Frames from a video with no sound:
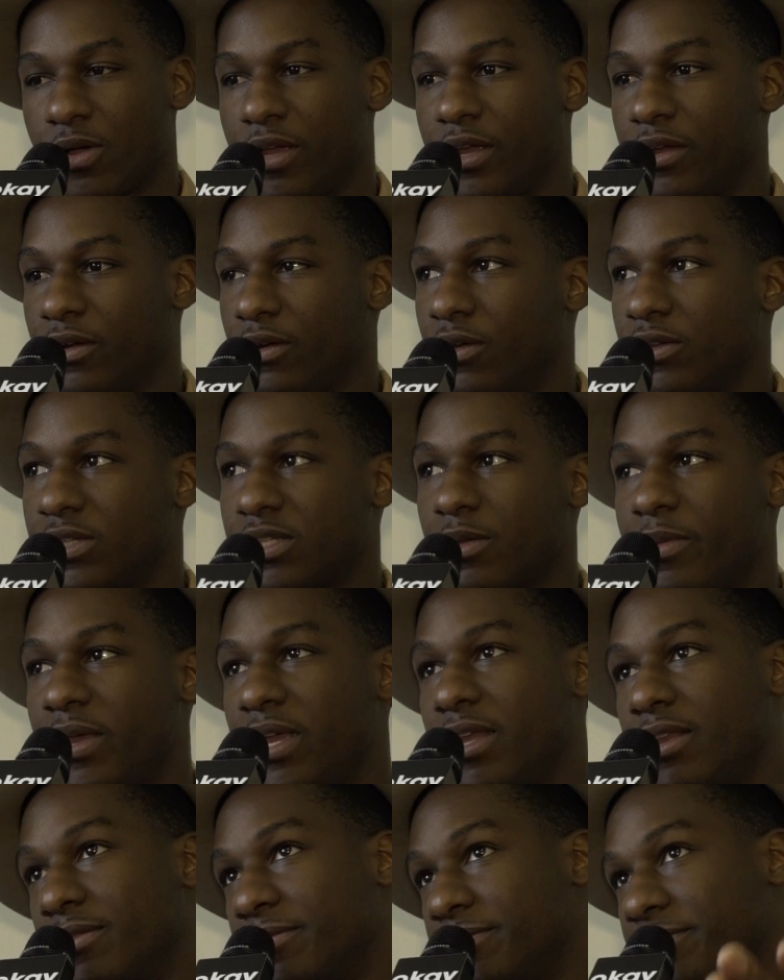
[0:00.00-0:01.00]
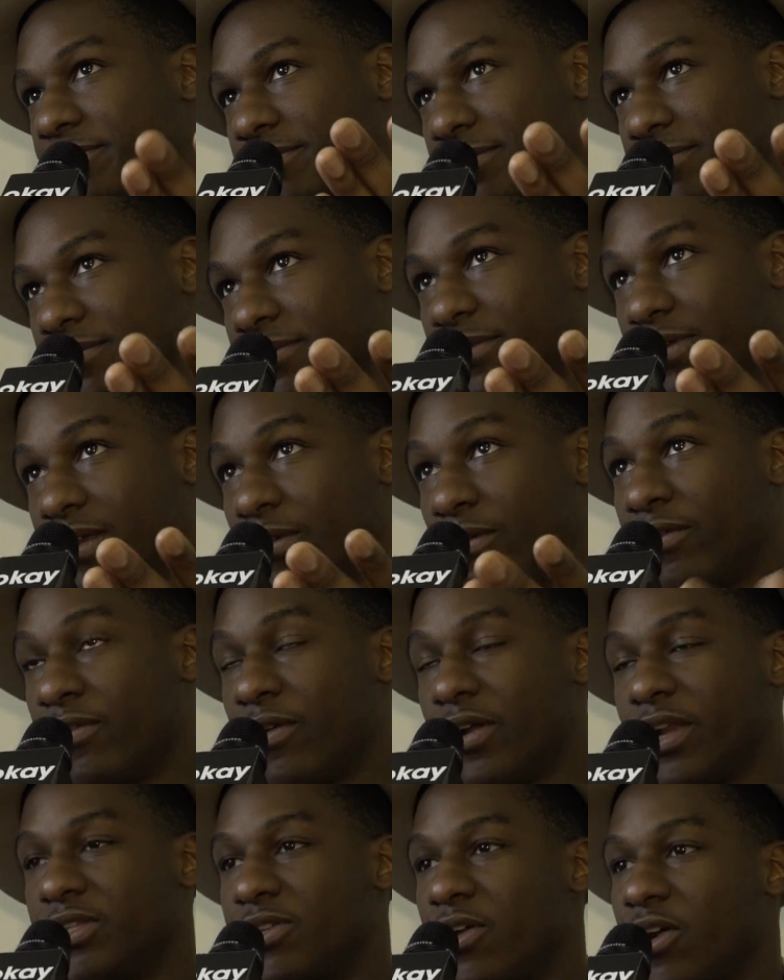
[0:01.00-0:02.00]
heroes, I mean, we've
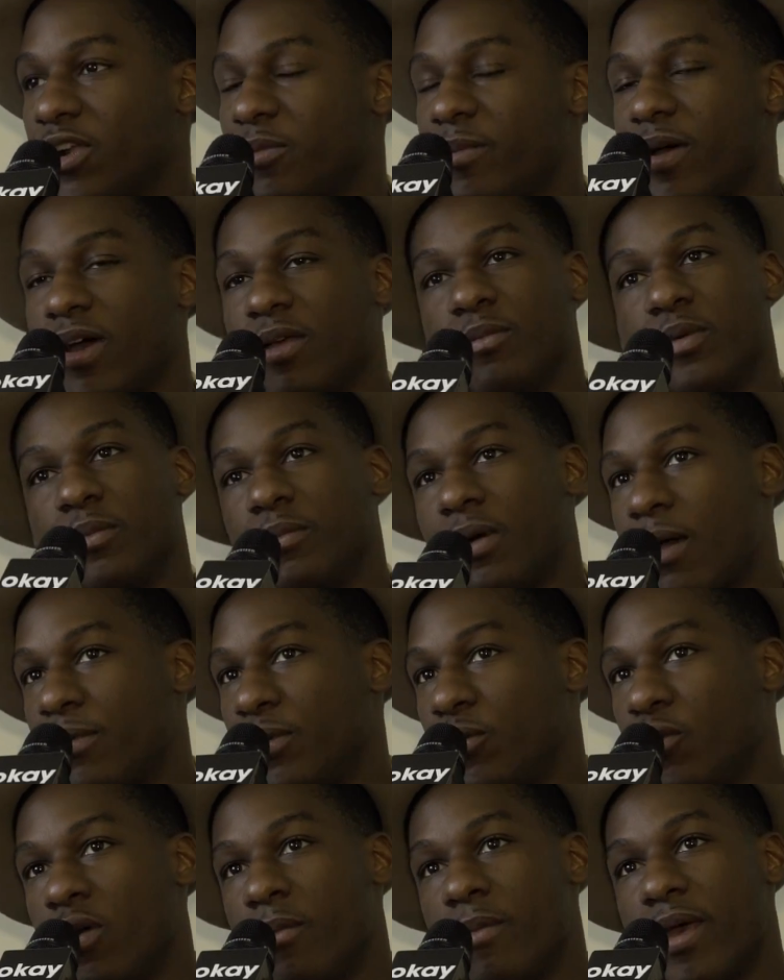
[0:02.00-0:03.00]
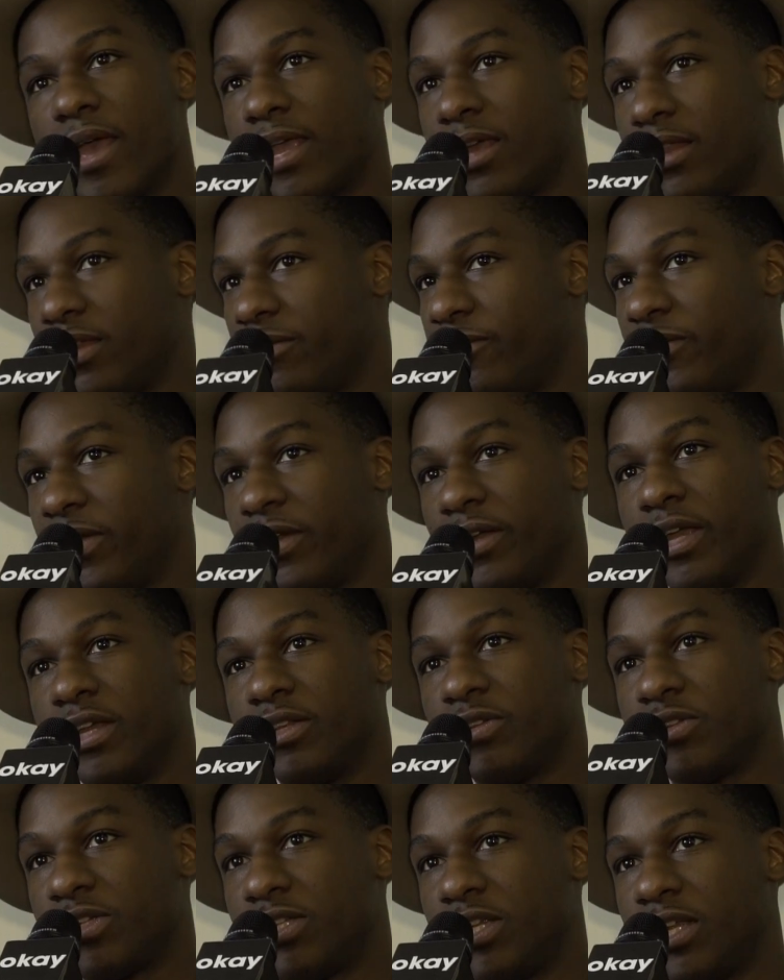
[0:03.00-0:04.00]
already talked about him, but Bobby Womack had a very
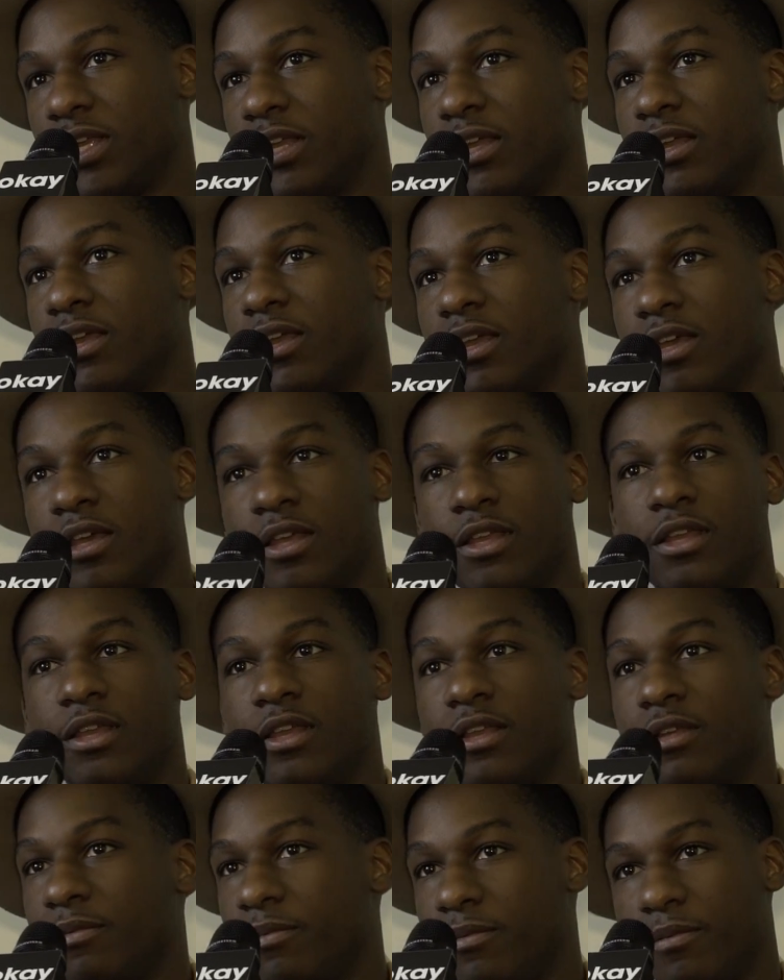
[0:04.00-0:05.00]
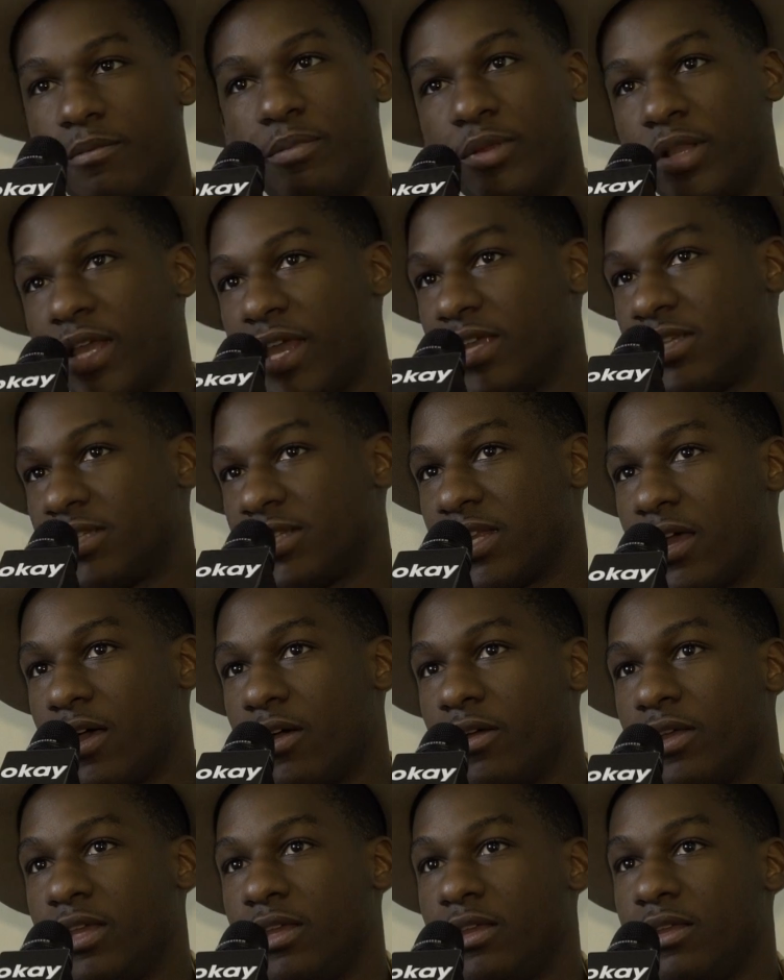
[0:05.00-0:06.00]
interesting playing style.
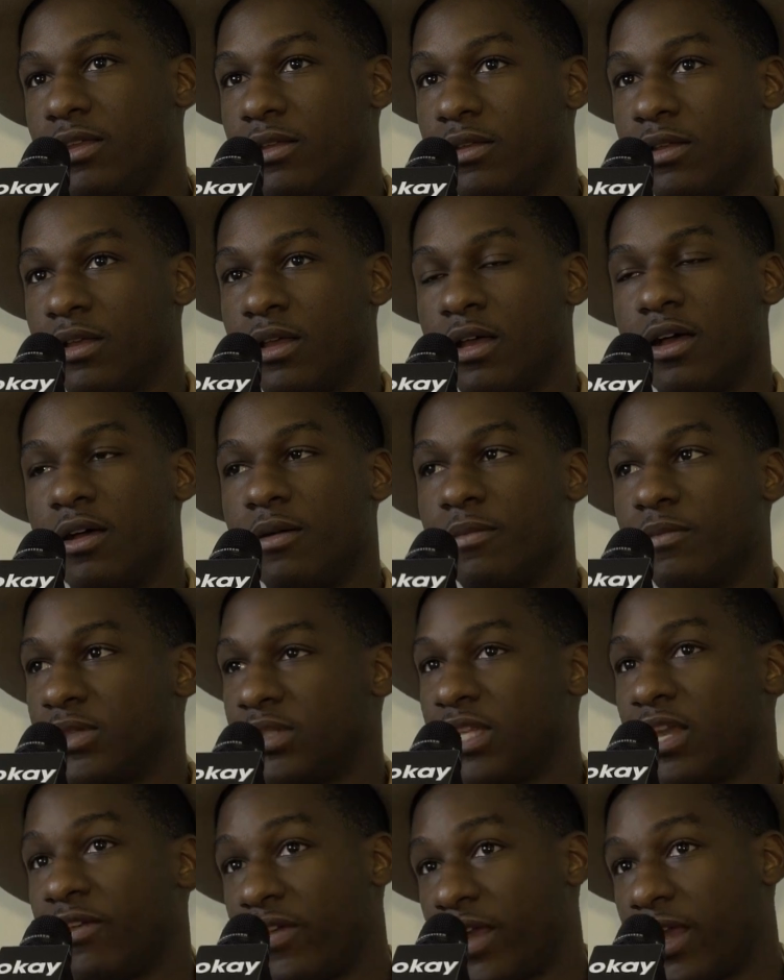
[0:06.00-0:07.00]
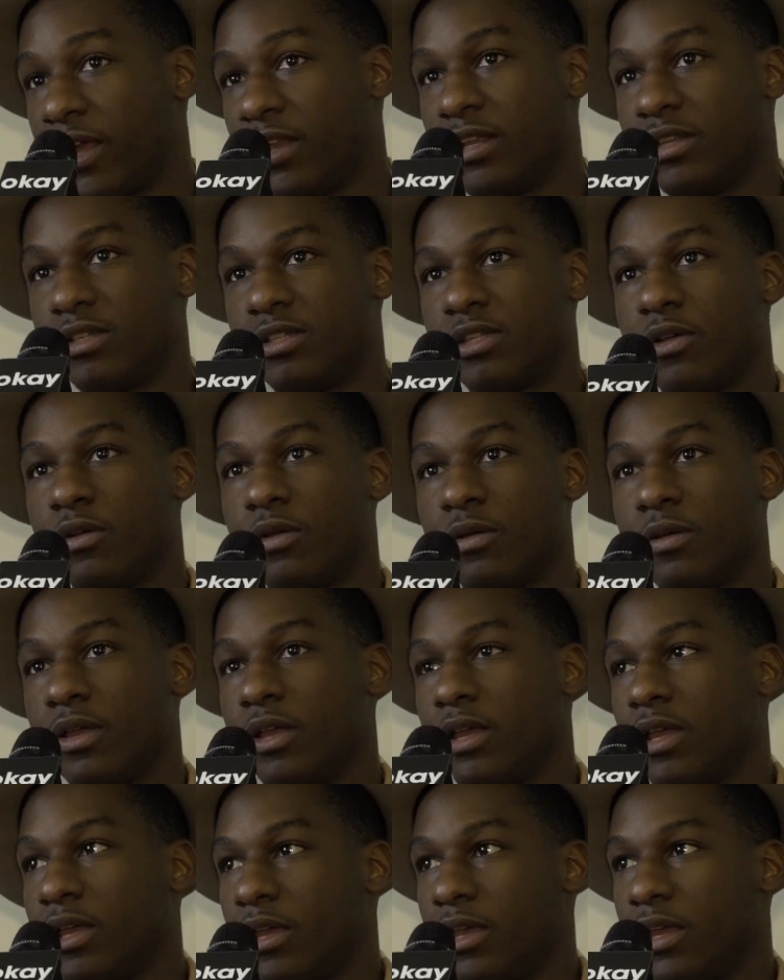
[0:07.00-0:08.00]
He was left-handed, so
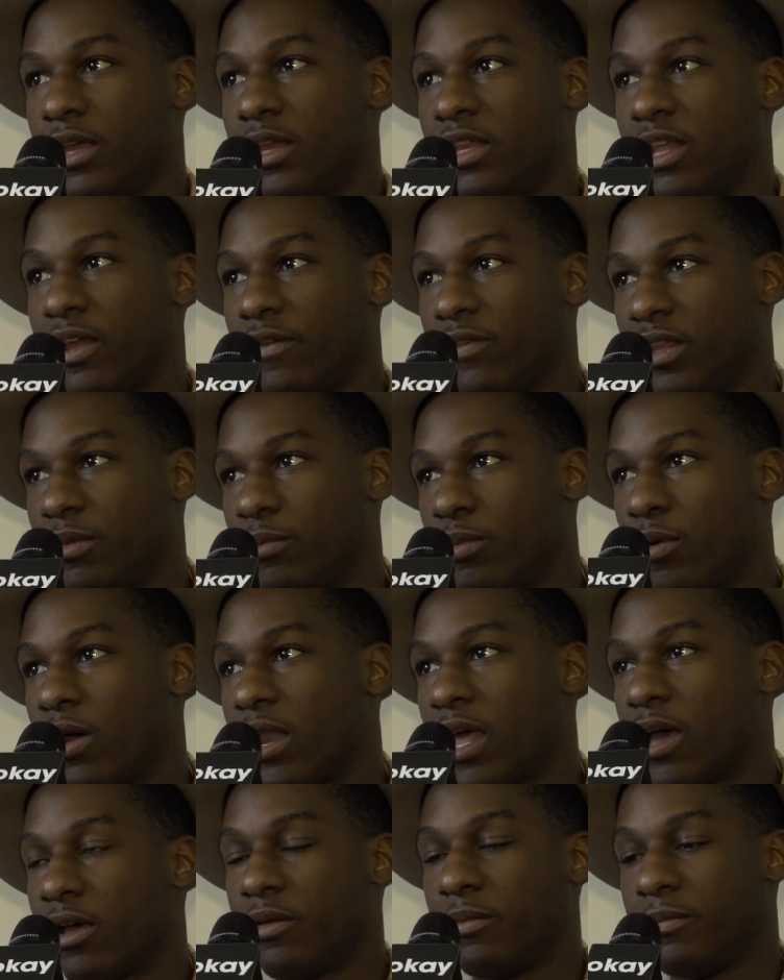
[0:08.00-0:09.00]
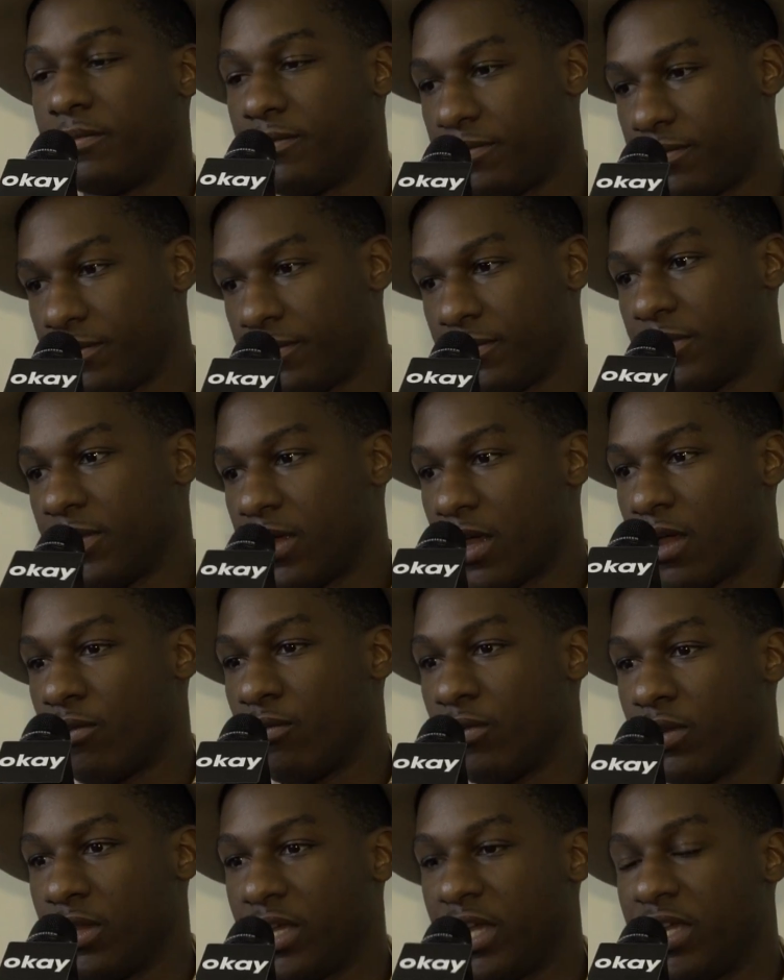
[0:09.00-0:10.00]
it definitely brought out a
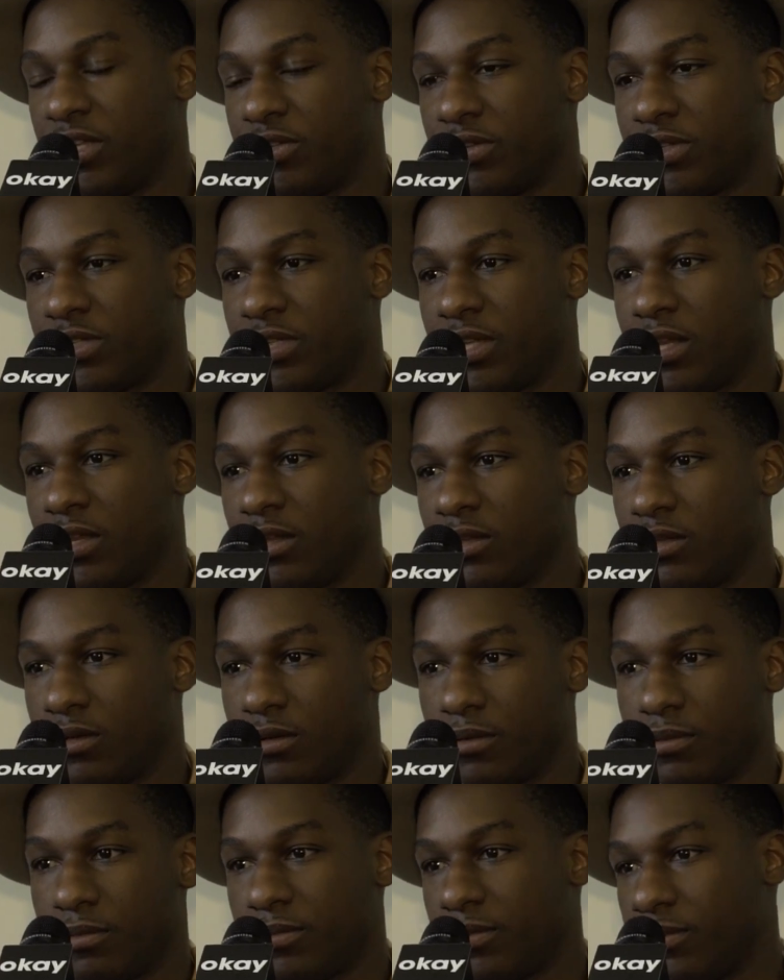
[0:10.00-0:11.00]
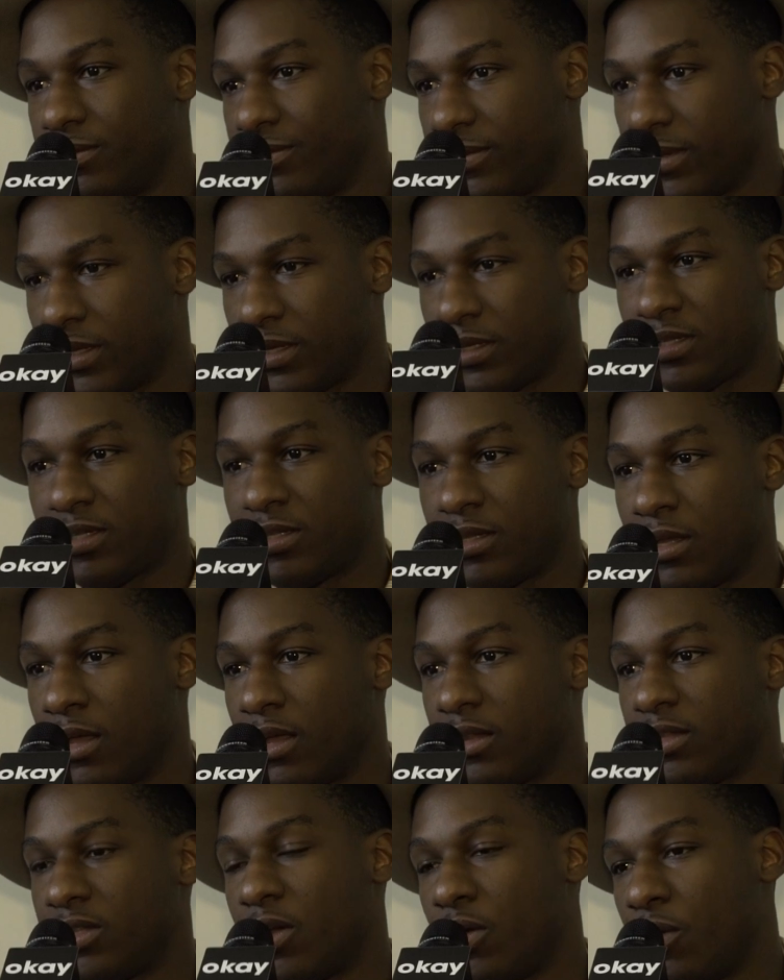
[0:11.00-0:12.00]
really interesting
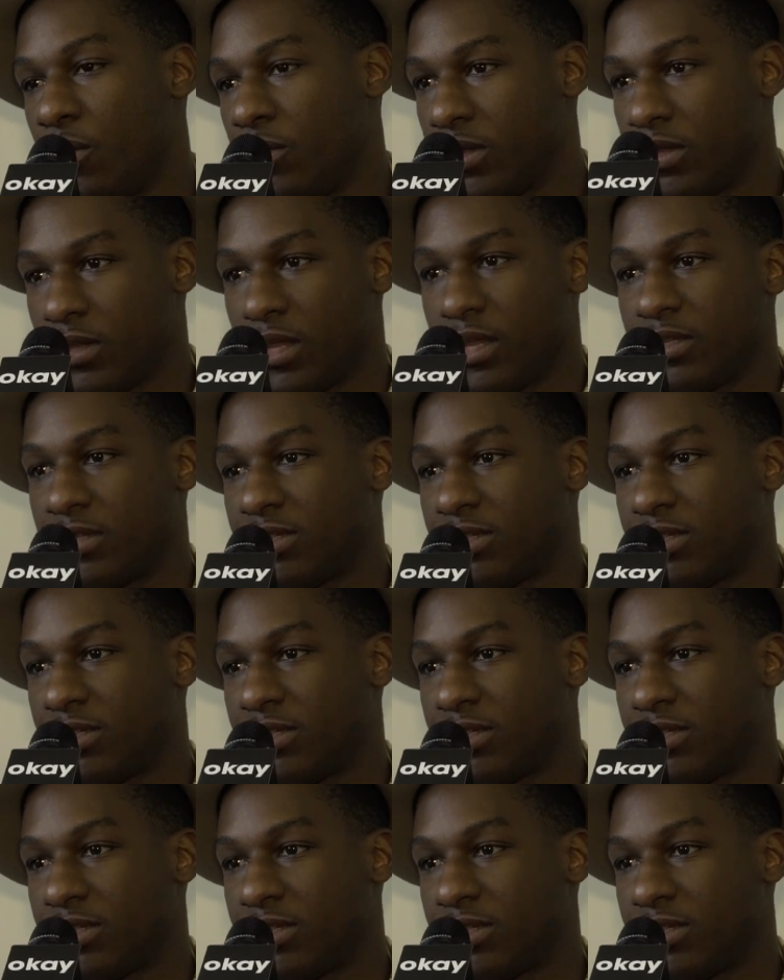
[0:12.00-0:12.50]
tone and